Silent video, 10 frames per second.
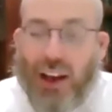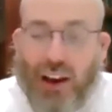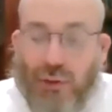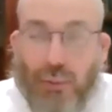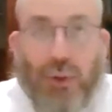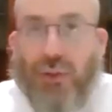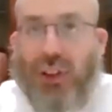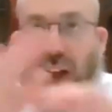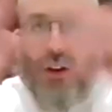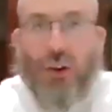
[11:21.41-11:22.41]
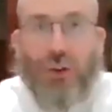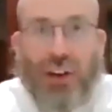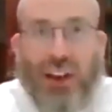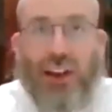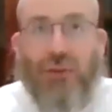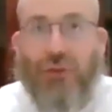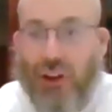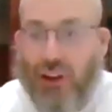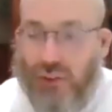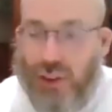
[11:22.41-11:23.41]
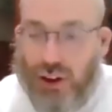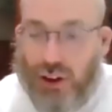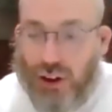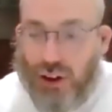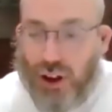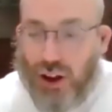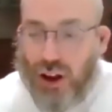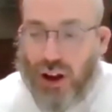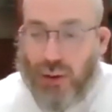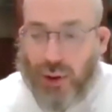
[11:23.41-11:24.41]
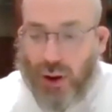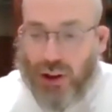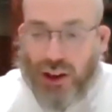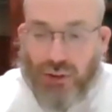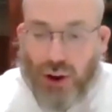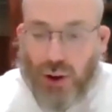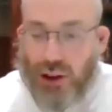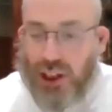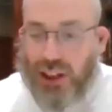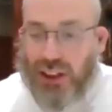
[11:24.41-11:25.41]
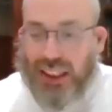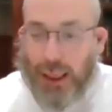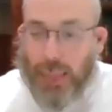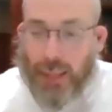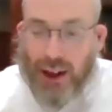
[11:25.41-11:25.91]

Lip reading: He removes the curtain in front of the Holy of Holies.